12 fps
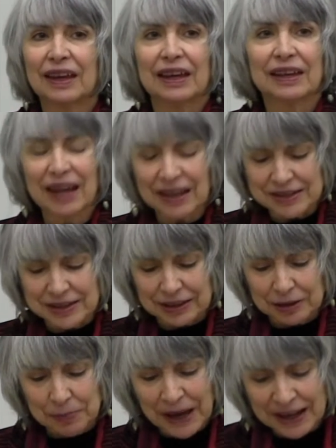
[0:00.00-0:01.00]
It has the
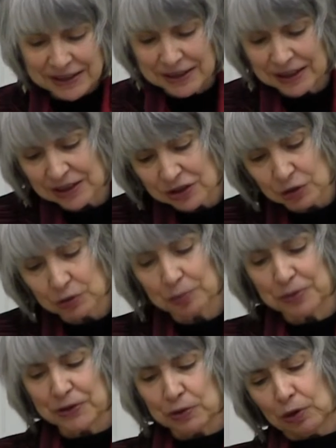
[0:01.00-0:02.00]
capacity to
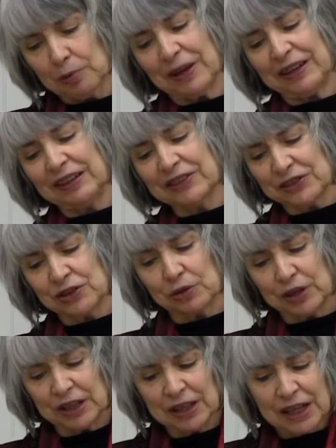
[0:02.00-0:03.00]
absorb a
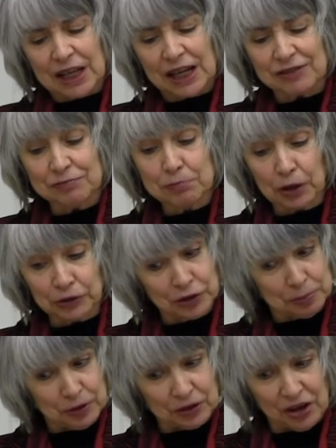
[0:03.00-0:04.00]
history of
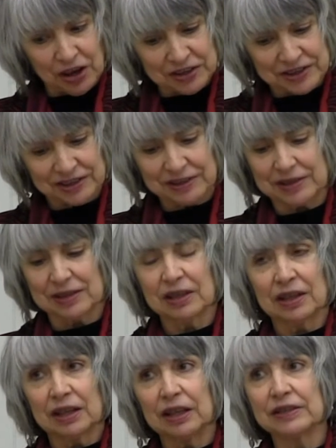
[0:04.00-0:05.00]
multiple causes
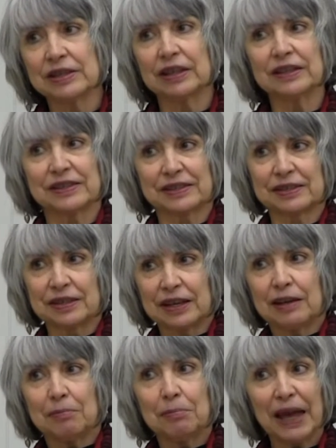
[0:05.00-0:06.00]
into its
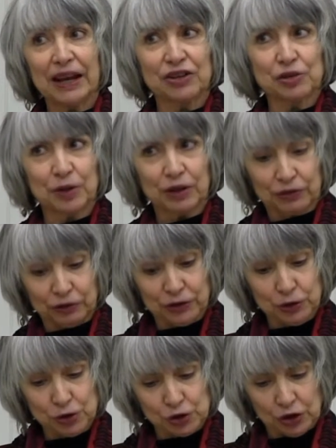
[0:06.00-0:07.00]
management of the
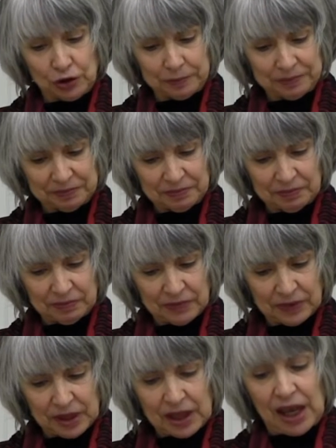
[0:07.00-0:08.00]
future
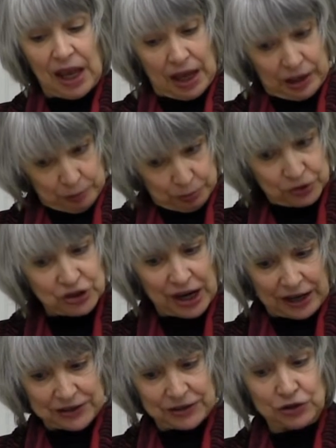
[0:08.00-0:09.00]
and it
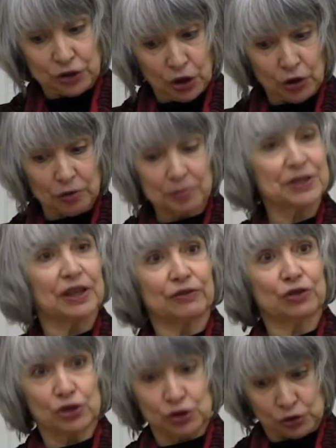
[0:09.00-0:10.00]
projects the terms of
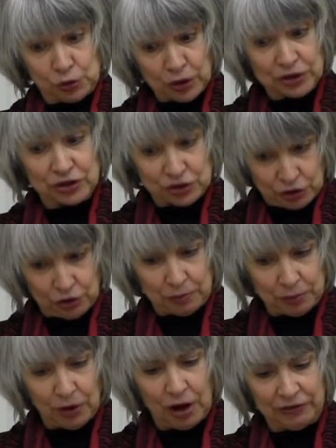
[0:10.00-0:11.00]

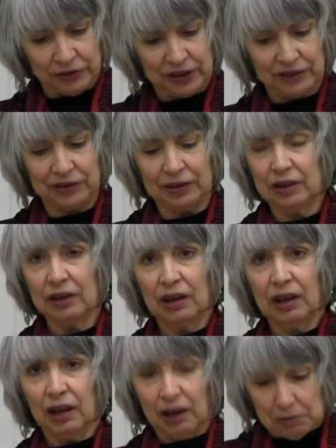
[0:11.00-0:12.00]
short-term profit
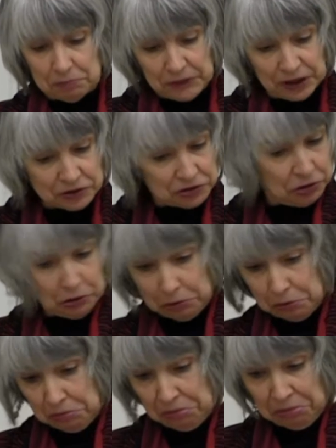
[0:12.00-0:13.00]

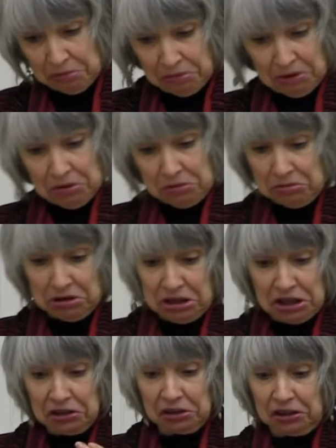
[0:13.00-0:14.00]
into an
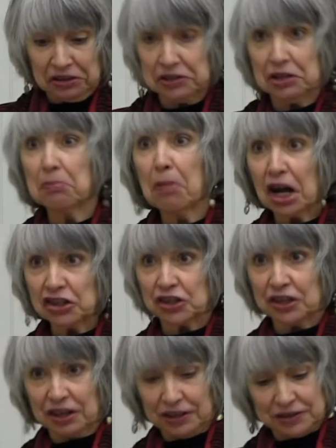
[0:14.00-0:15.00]
endless,
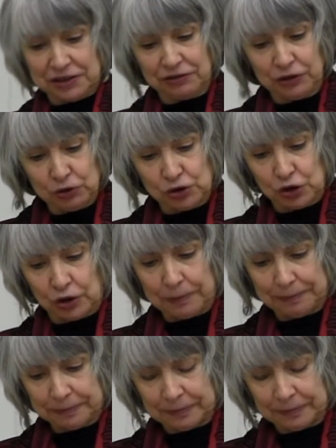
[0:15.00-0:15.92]
homogenized future.